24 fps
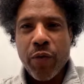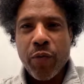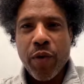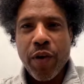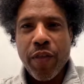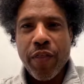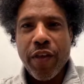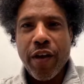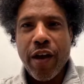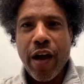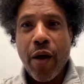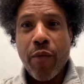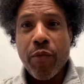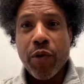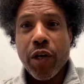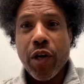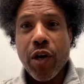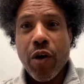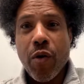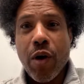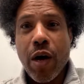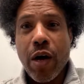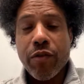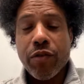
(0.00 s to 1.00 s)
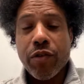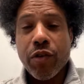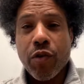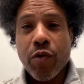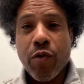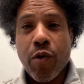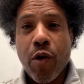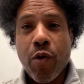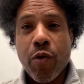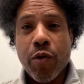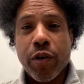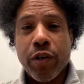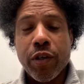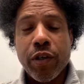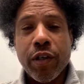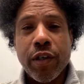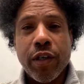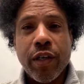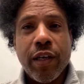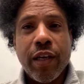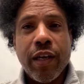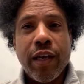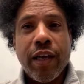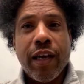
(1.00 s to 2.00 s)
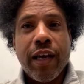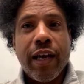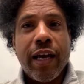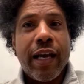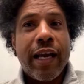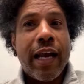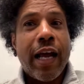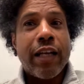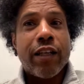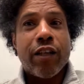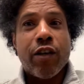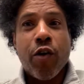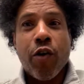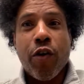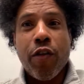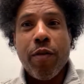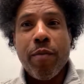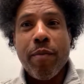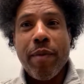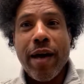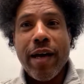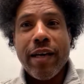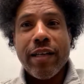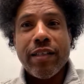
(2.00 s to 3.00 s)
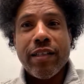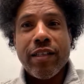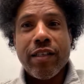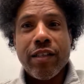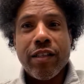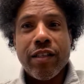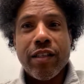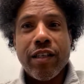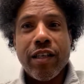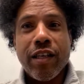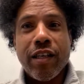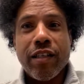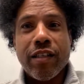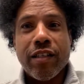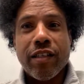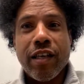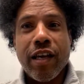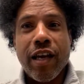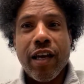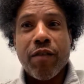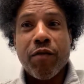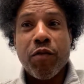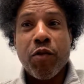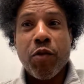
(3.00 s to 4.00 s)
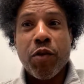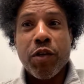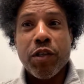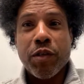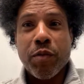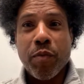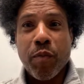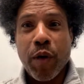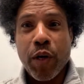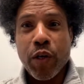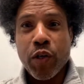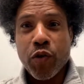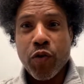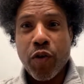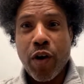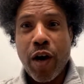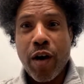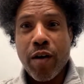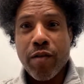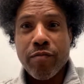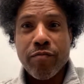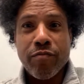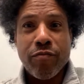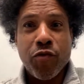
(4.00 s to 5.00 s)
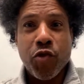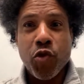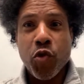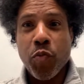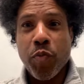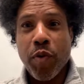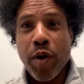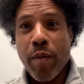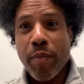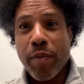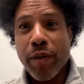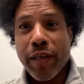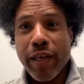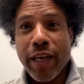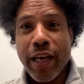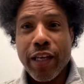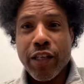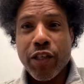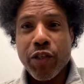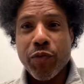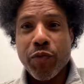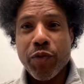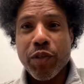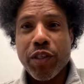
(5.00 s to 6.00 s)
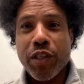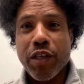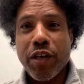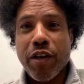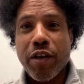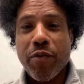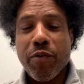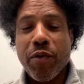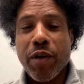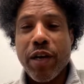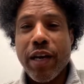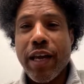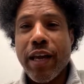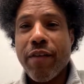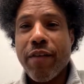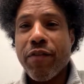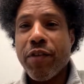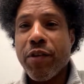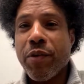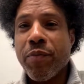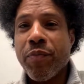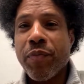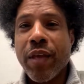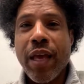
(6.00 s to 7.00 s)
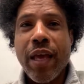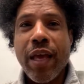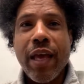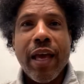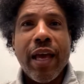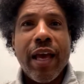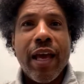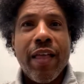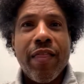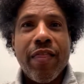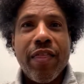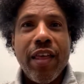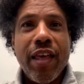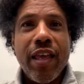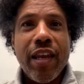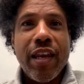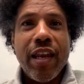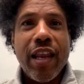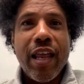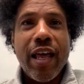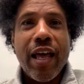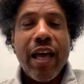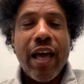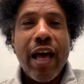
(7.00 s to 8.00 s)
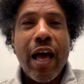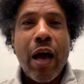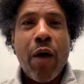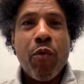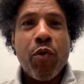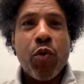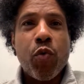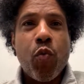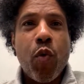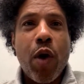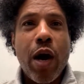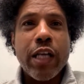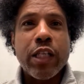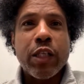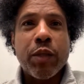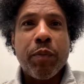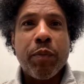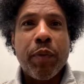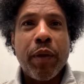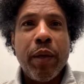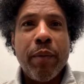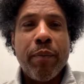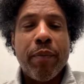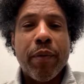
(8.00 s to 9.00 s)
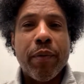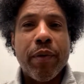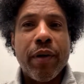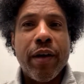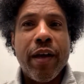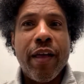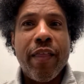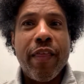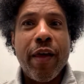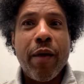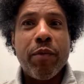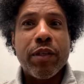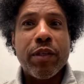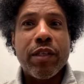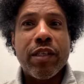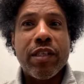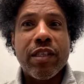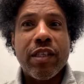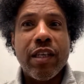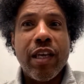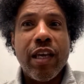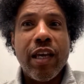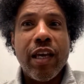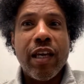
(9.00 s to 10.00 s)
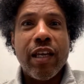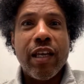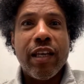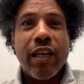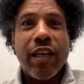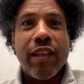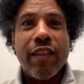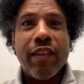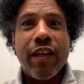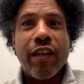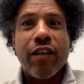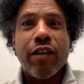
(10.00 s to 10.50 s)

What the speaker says: one there, I would go out to Kroger and I'd go to the magazine stand, of course, to make sure our new publication was there and what have you. And then I would watch people and they would see it and they'd